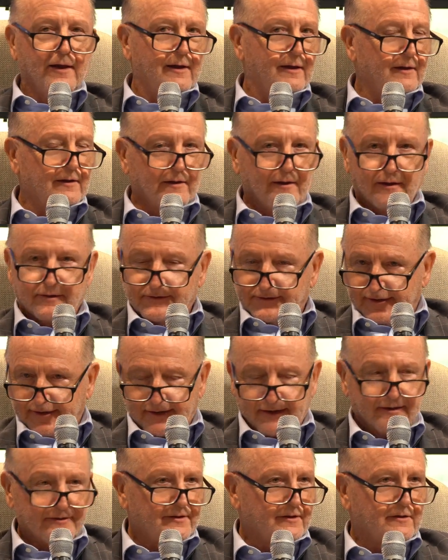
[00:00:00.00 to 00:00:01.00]
It
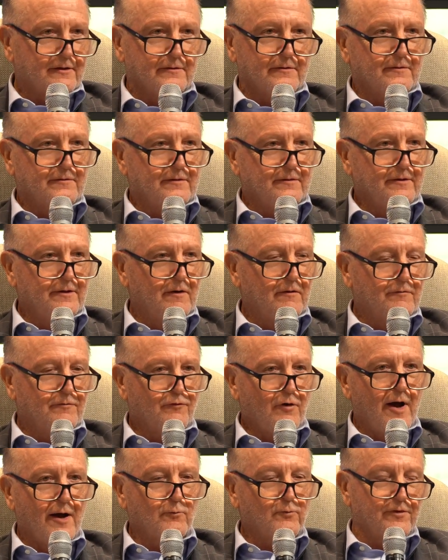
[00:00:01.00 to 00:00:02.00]
isn't,
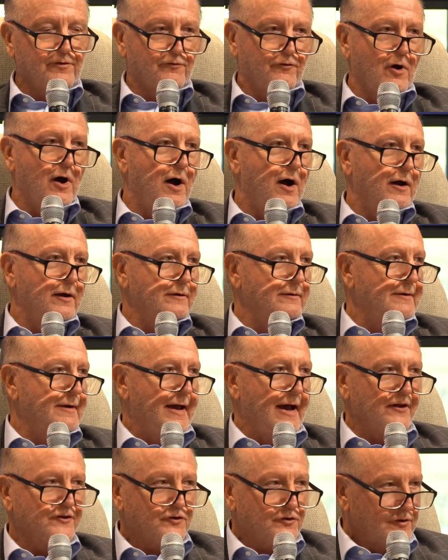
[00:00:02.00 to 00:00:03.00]
fraught with fraud,
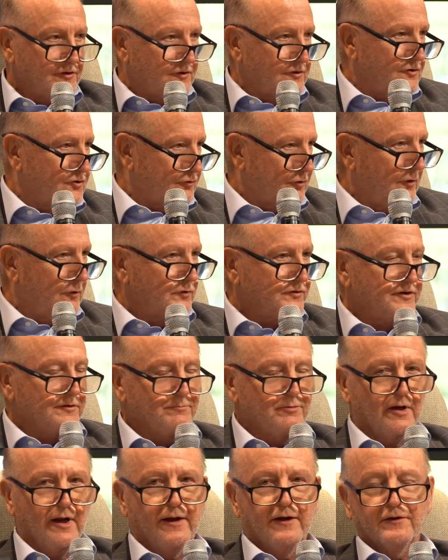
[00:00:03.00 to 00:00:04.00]
has good controls
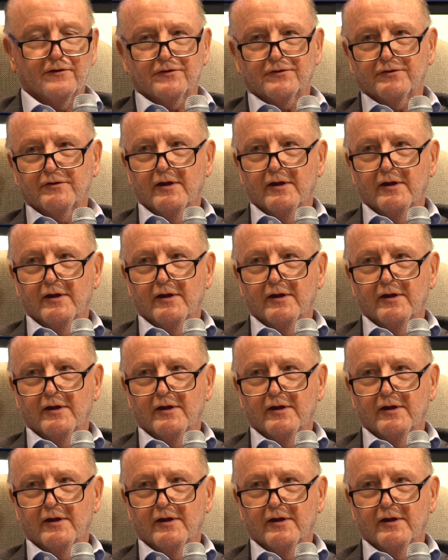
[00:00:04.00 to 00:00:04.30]
in place.